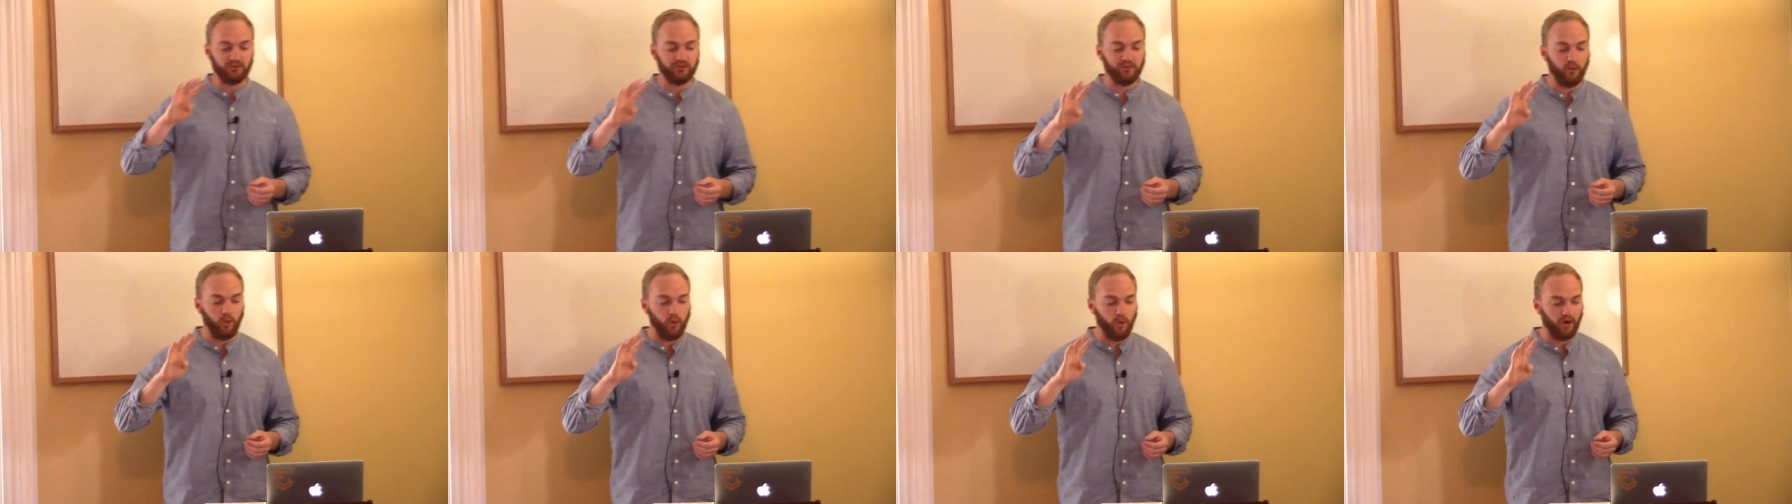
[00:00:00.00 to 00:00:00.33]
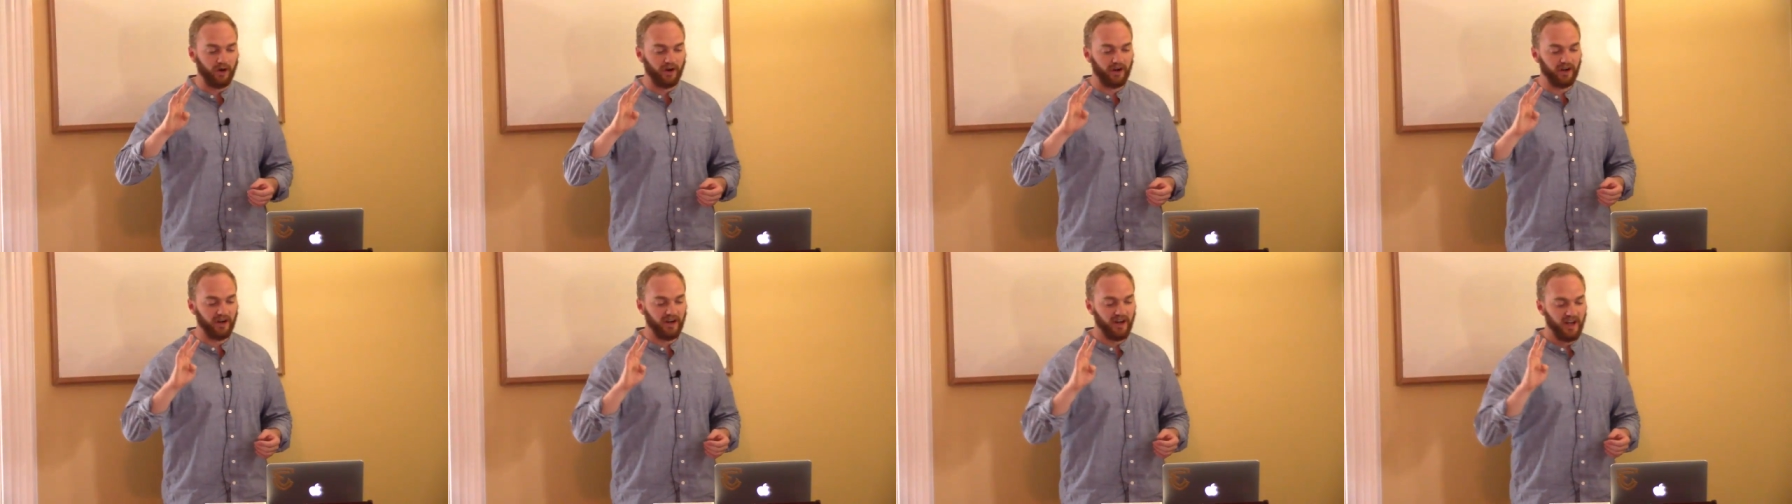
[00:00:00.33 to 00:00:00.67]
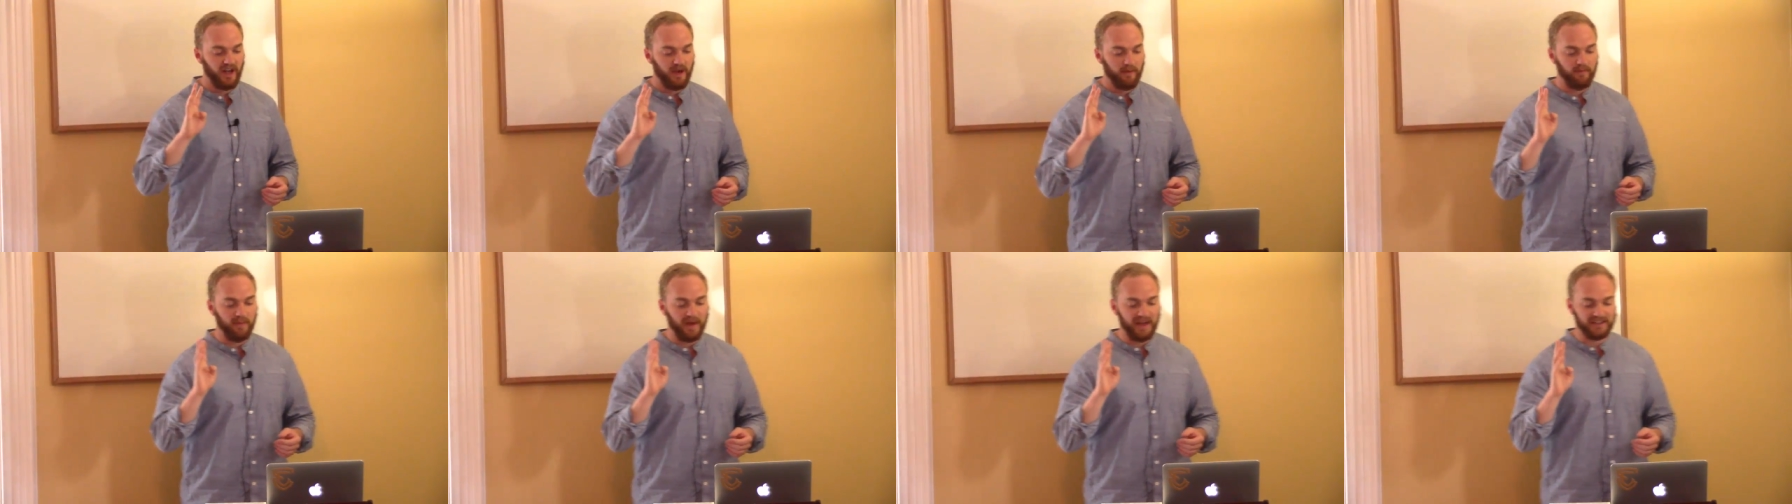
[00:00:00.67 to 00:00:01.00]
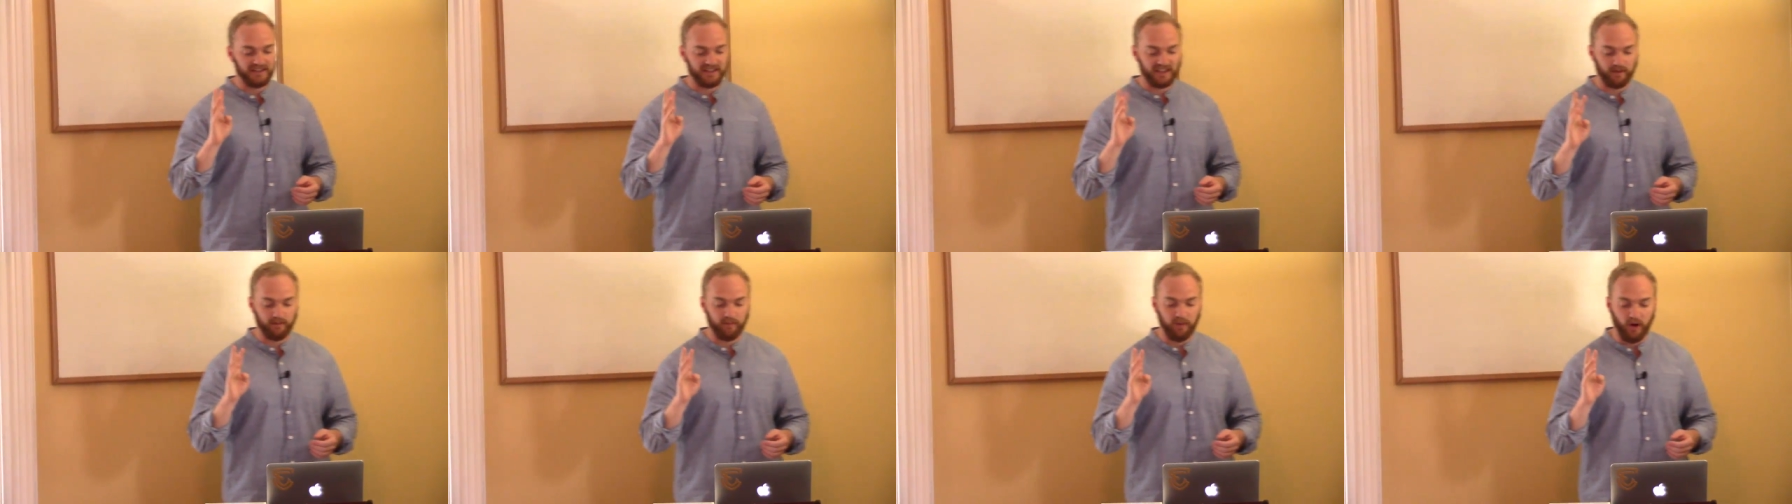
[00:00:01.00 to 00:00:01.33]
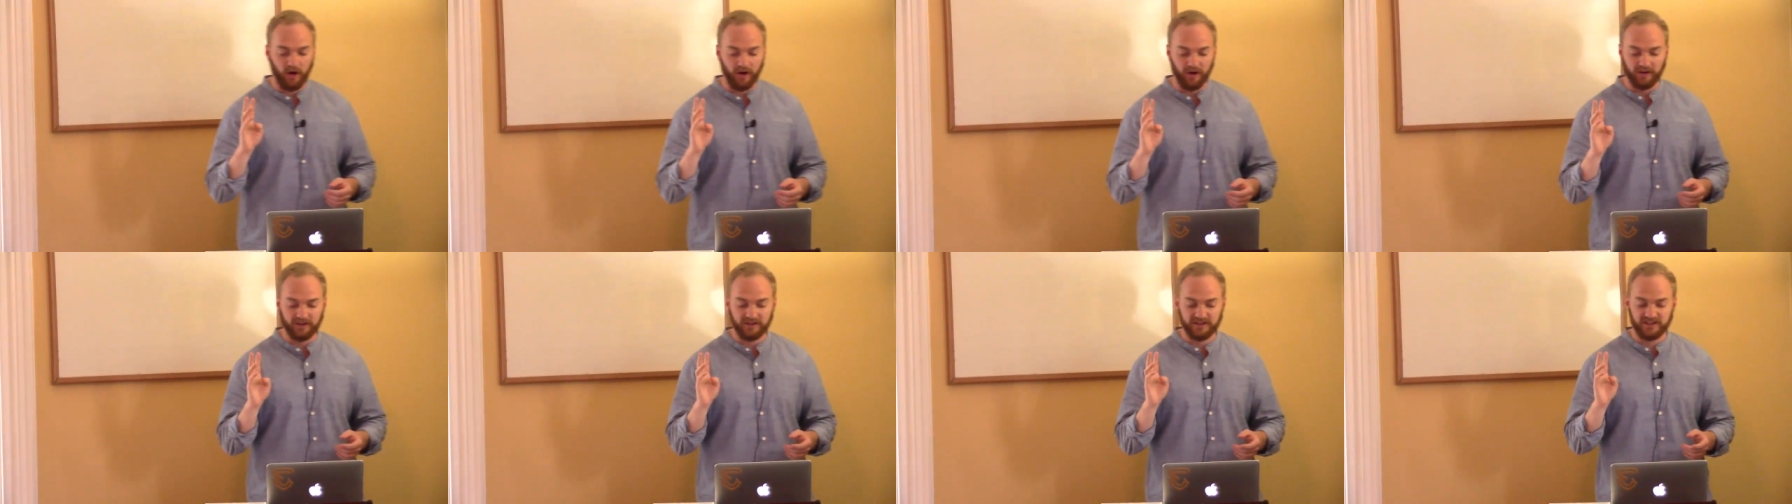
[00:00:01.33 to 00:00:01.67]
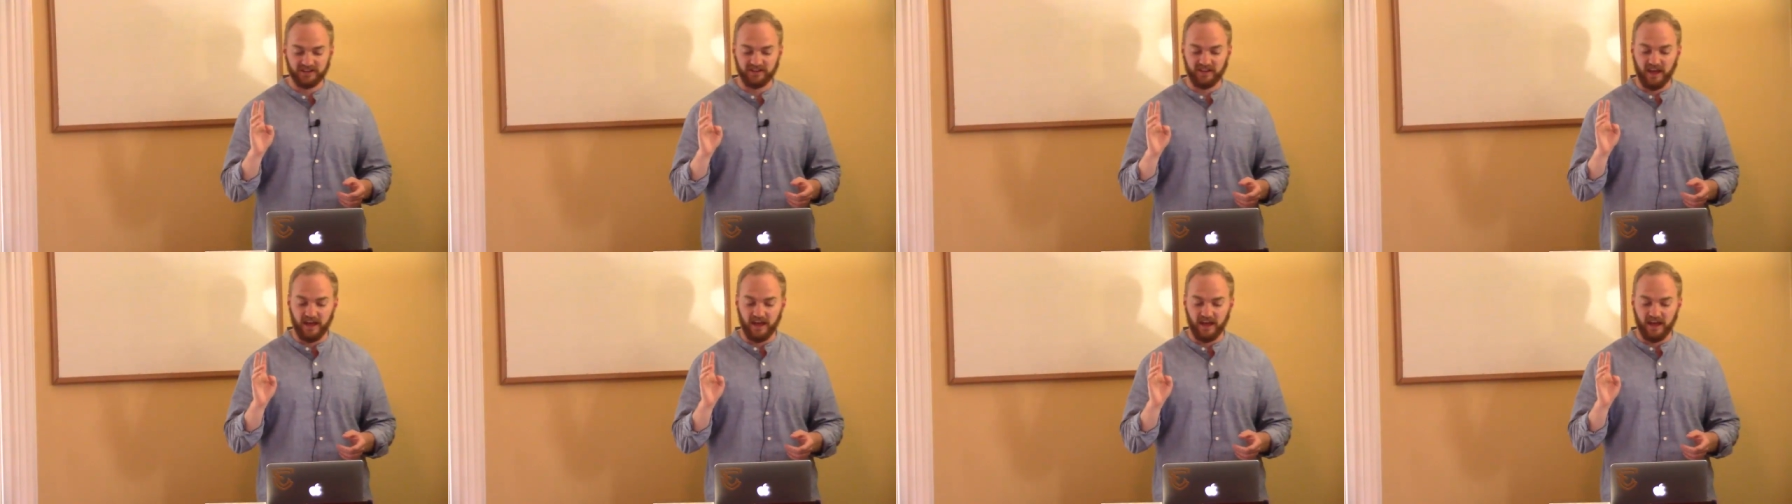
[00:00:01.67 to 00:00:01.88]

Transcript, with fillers: four basic parts